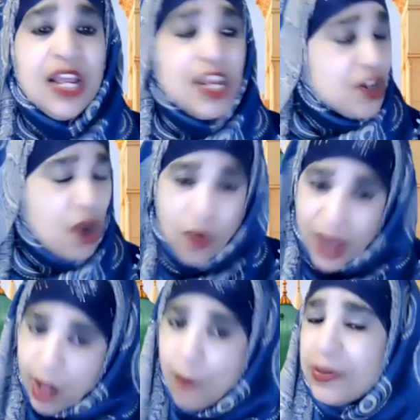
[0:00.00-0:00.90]
you know,
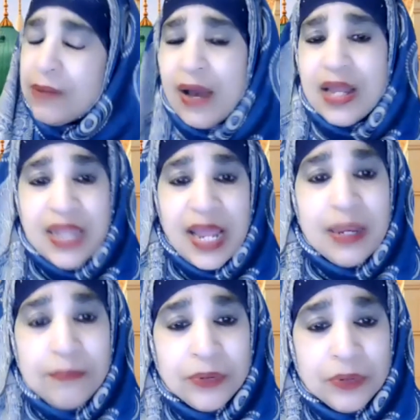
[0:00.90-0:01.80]
helping my
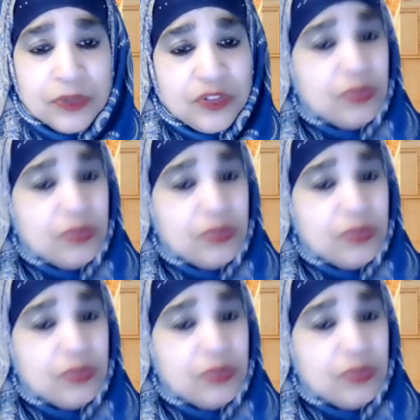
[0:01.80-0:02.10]
neighbors,